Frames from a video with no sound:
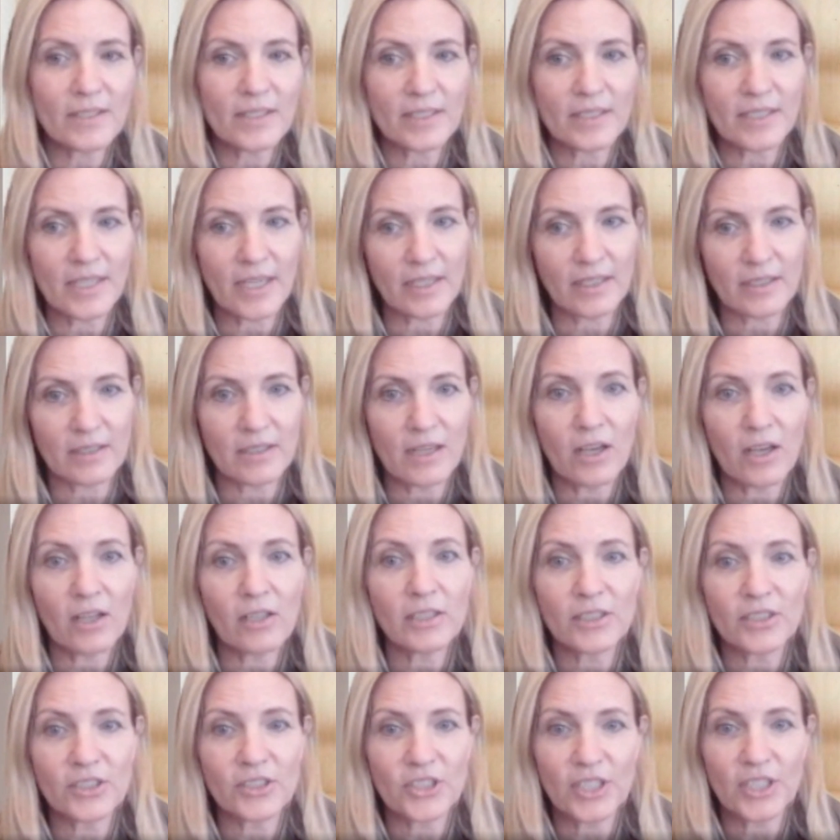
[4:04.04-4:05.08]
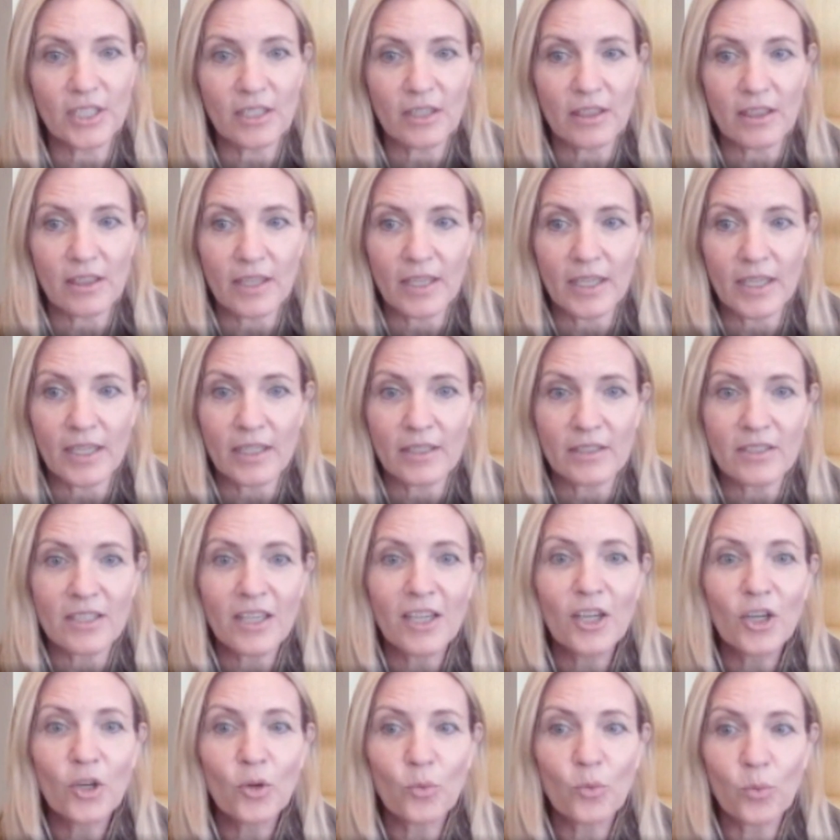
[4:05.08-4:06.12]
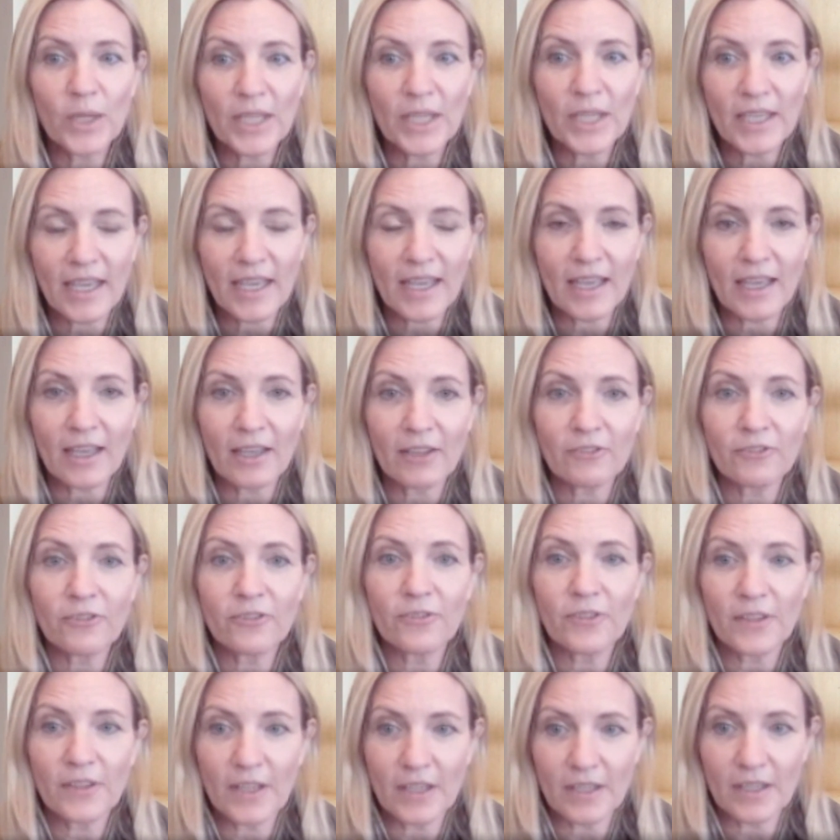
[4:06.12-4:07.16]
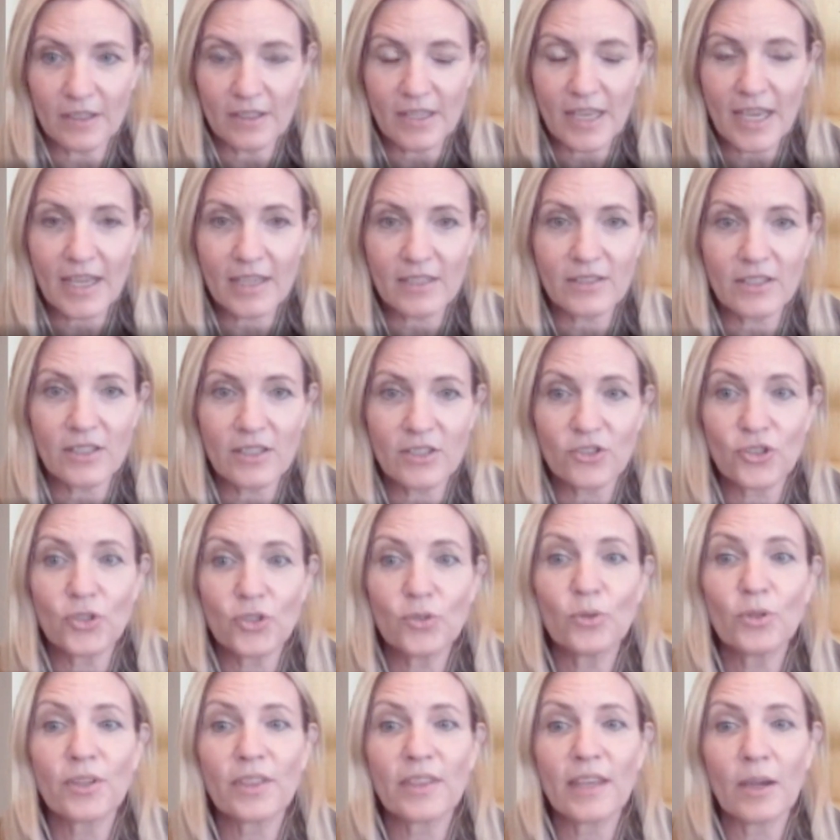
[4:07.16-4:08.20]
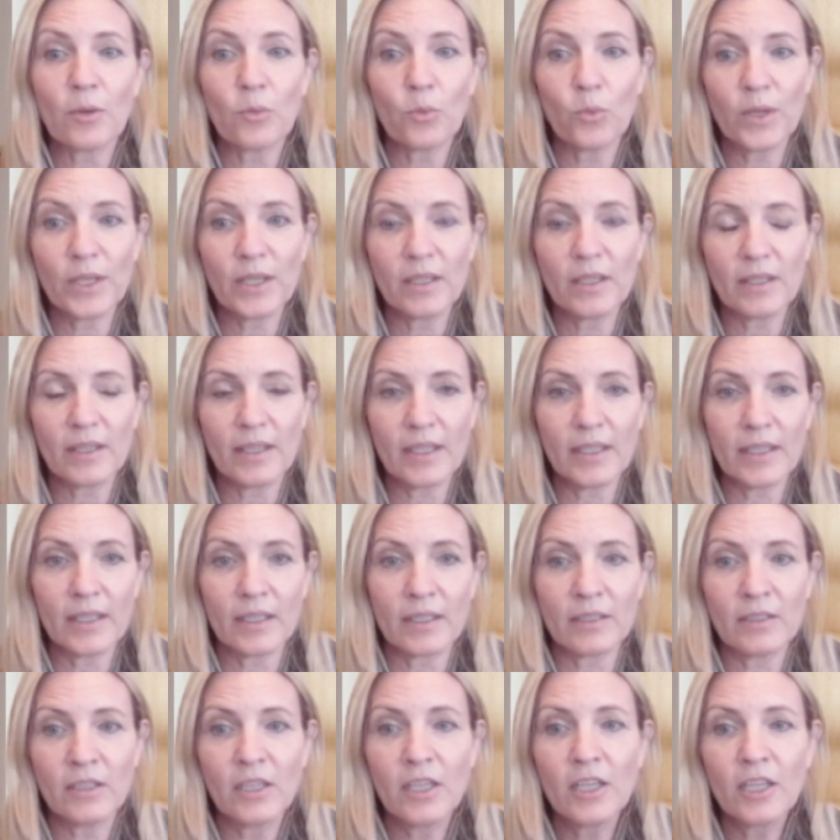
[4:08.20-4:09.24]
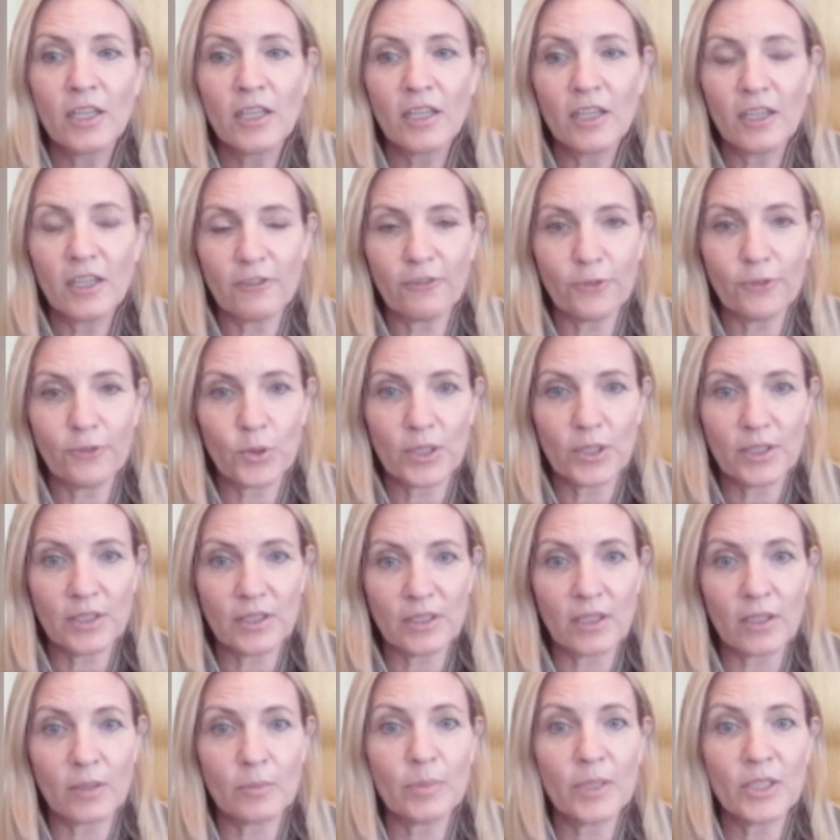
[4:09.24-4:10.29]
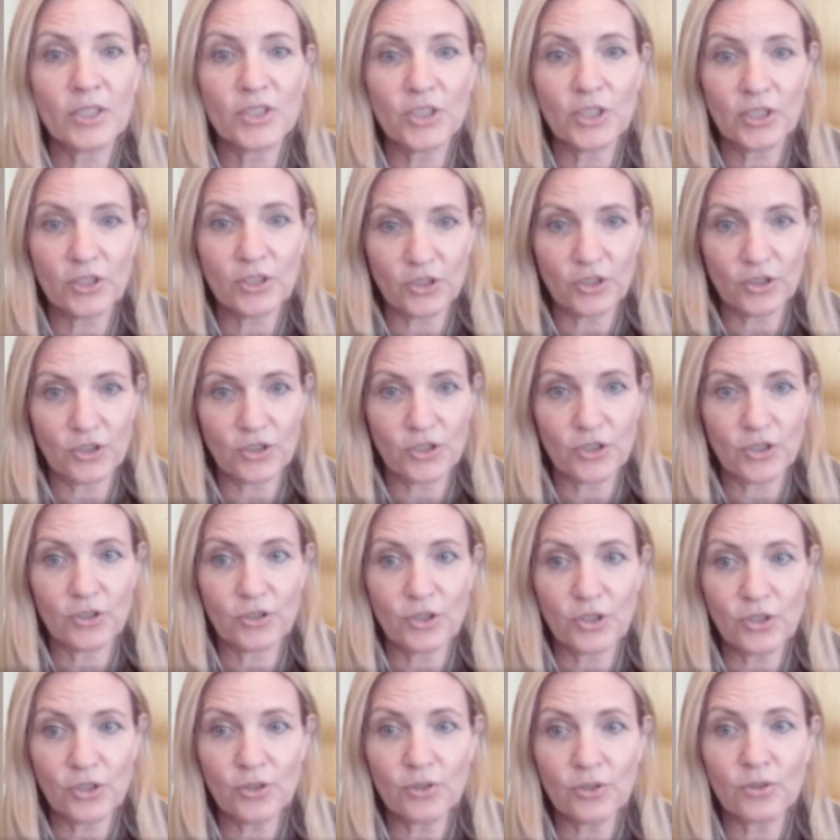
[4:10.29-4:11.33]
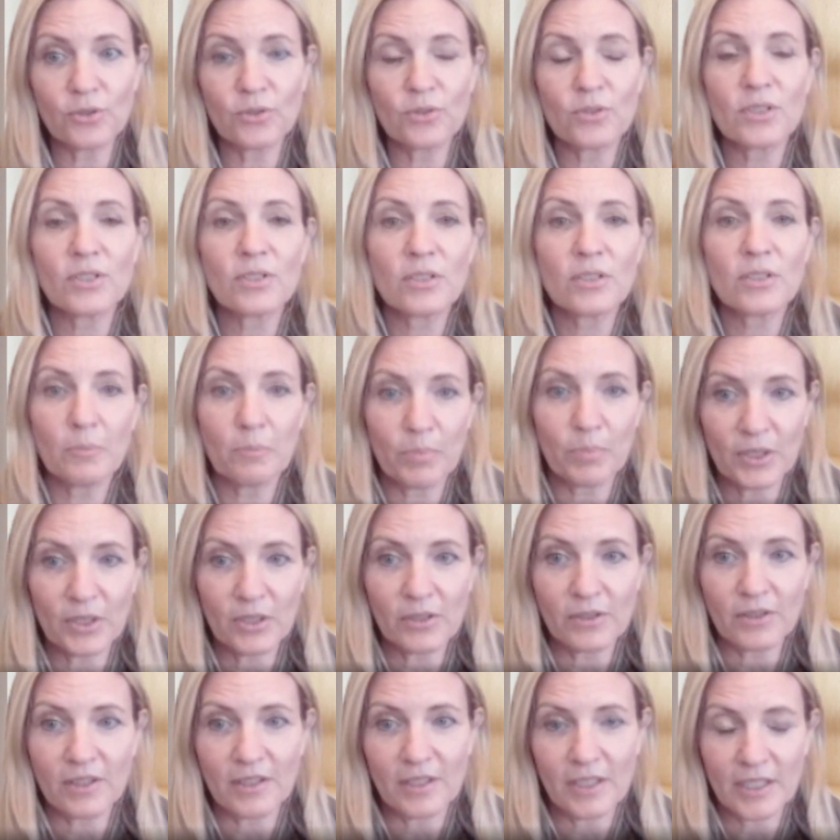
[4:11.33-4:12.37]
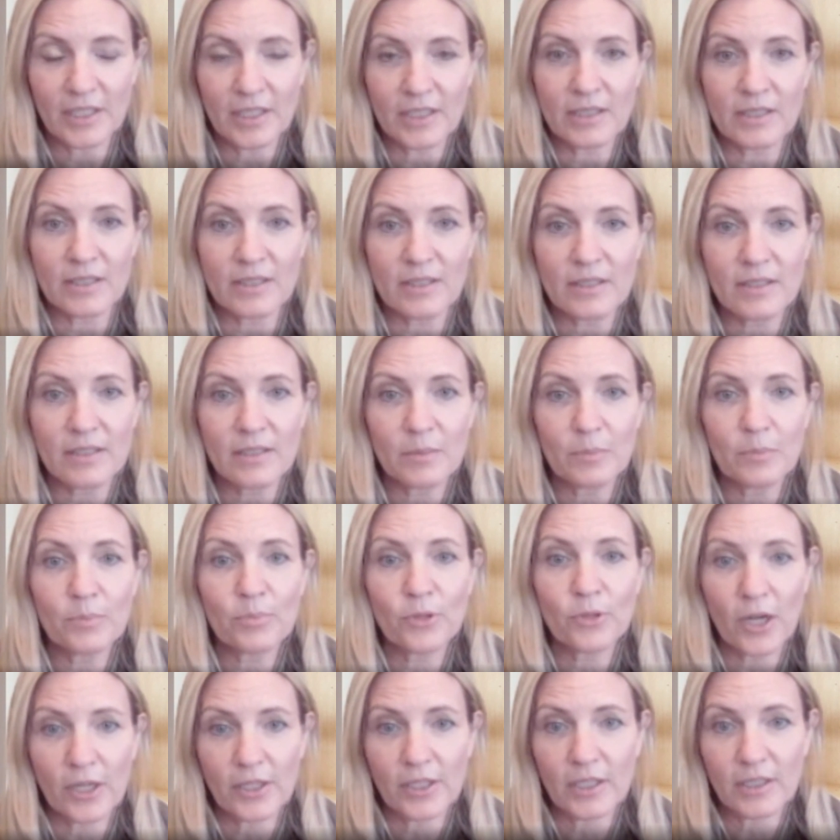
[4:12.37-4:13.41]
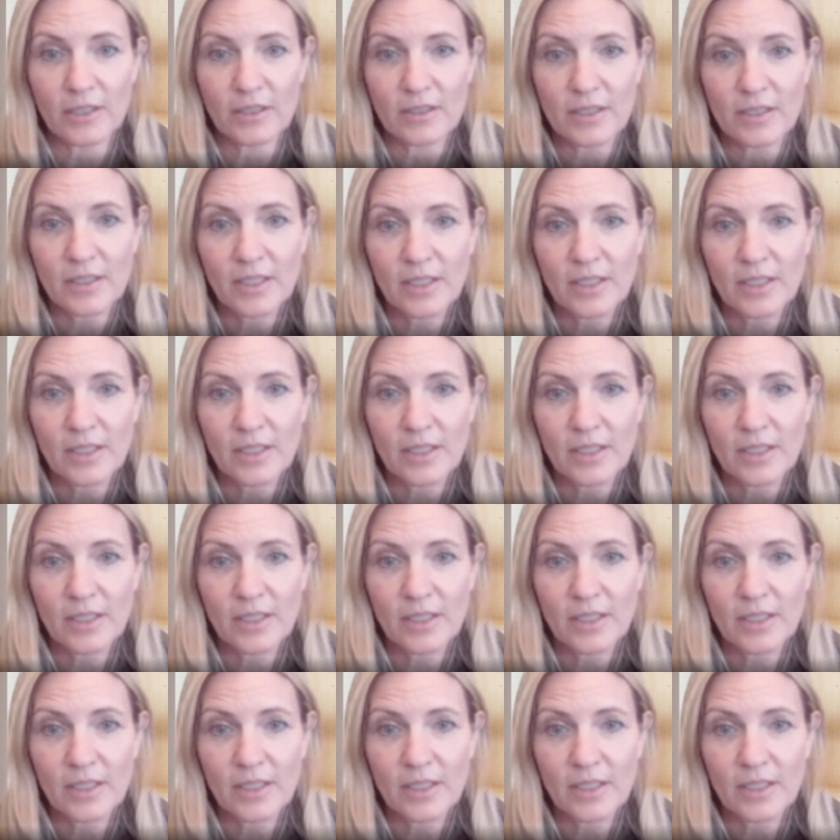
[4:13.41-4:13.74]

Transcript: technology that we have access to or that we can afford in our budget to use to build this product?